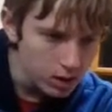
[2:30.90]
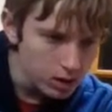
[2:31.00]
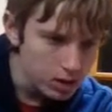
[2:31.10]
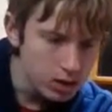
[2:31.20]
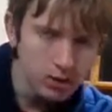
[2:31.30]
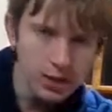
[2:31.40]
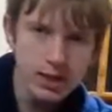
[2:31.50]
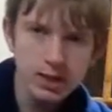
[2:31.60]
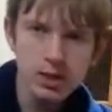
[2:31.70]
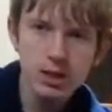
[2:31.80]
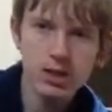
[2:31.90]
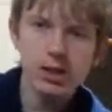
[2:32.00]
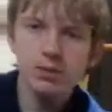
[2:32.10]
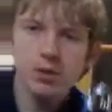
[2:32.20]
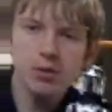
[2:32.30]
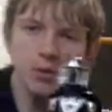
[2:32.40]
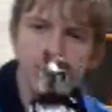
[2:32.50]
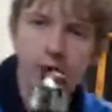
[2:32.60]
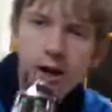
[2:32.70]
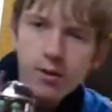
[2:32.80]
so this is Boba
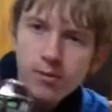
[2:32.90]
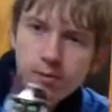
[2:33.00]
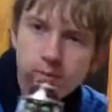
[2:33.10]
Fett,